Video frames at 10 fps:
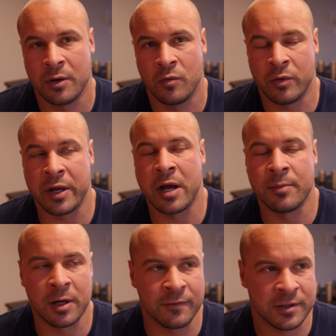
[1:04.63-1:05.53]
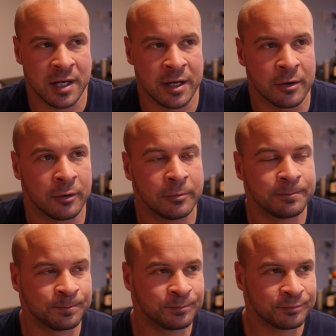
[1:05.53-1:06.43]
when they come off cycle.
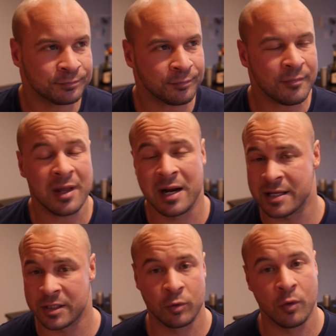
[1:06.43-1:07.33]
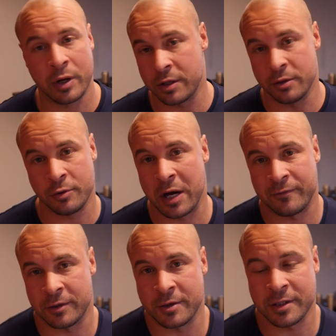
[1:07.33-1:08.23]
And I said, well, what do you do
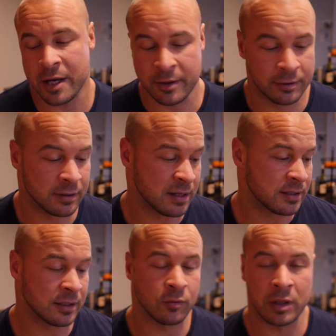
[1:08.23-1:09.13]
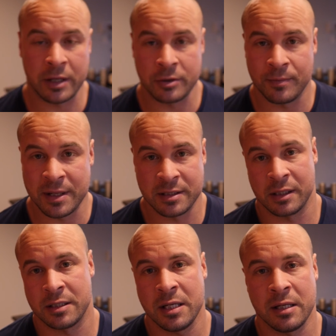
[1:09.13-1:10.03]
after your cycle? And he said, well, I do
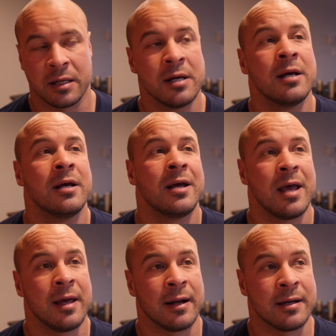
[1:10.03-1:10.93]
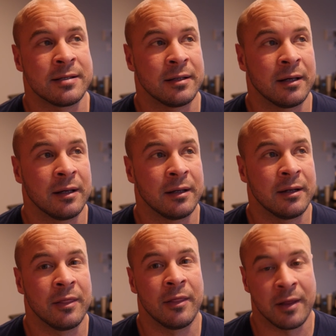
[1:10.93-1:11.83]
PCT. And I said,
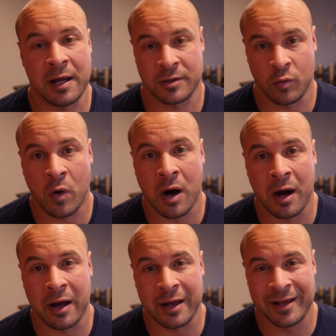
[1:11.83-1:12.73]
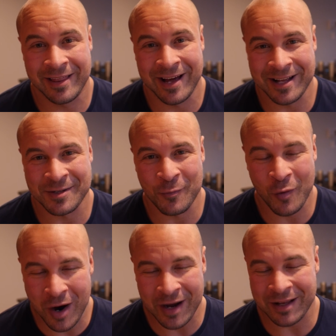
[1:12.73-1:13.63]
that's why. That's
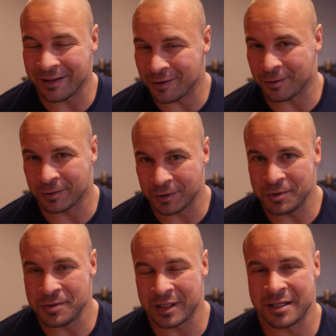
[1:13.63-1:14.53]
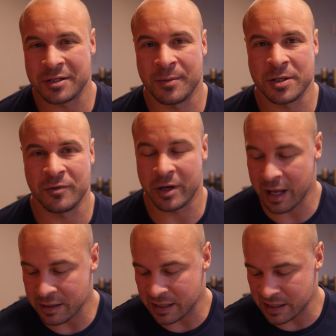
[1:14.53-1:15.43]
why you're losing so much of your
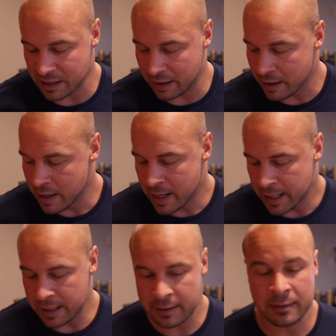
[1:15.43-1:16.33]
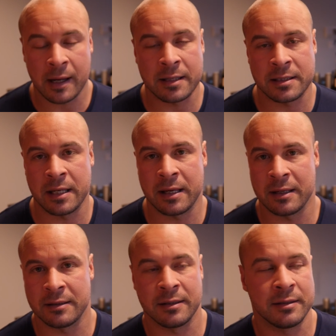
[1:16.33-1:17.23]
gains. He said he didn't like
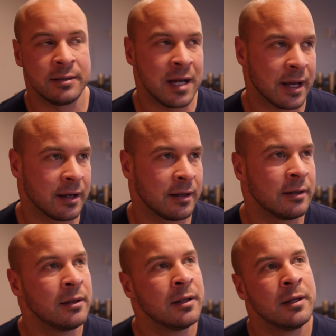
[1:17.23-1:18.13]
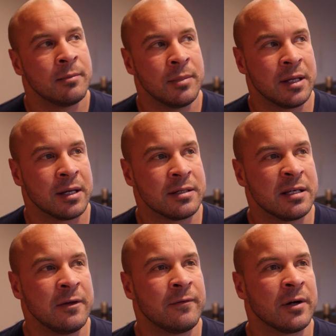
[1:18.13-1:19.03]
taking DECA because
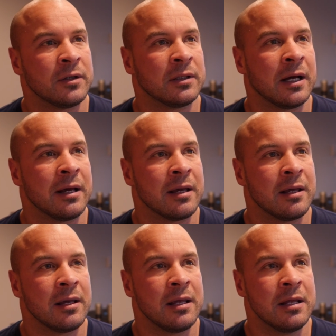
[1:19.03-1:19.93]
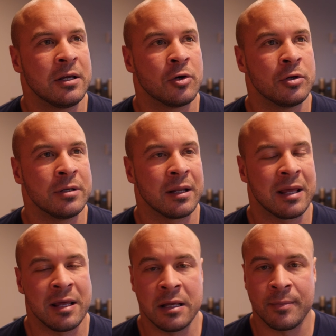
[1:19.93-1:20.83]
he felt like he couldn't
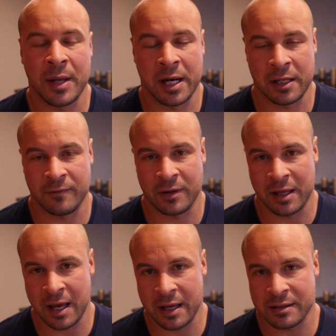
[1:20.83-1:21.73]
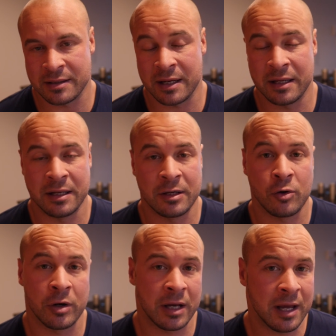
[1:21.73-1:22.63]
keep any of the gains that he
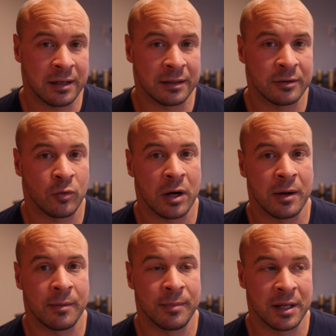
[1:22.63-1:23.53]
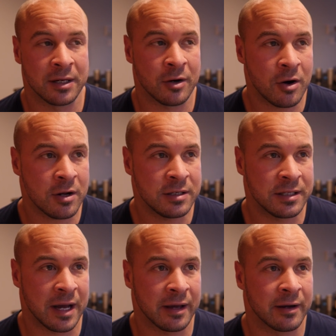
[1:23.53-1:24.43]
created while being on
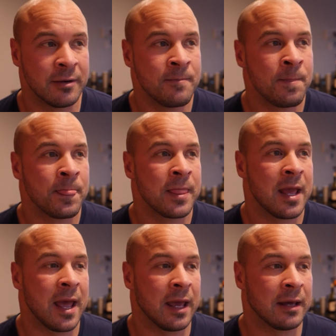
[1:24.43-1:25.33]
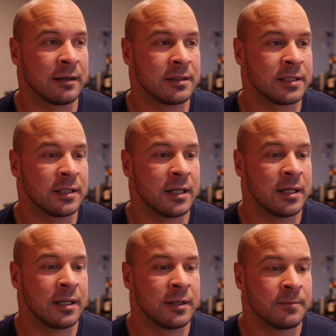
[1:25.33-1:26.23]
DECA. And
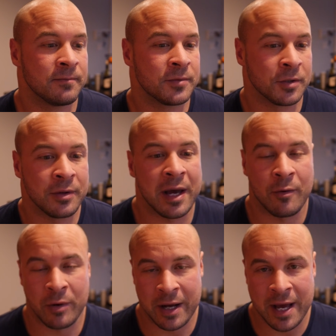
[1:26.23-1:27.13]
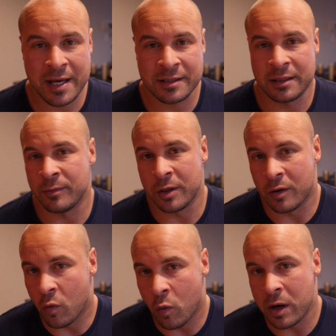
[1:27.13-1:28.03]
so yeah, when I asked him, you know,
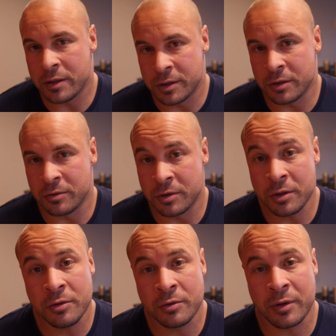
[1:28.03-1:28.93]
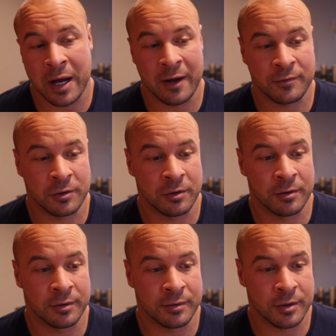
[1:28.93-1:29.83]
what do you do
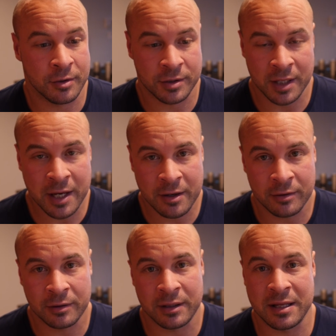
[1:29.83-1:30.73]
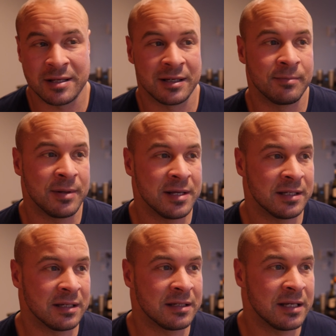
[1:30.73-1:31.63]
after your cycle? And he said,
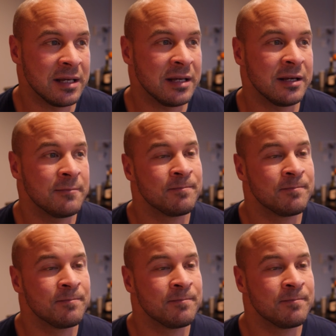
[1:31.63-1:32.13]
PCT.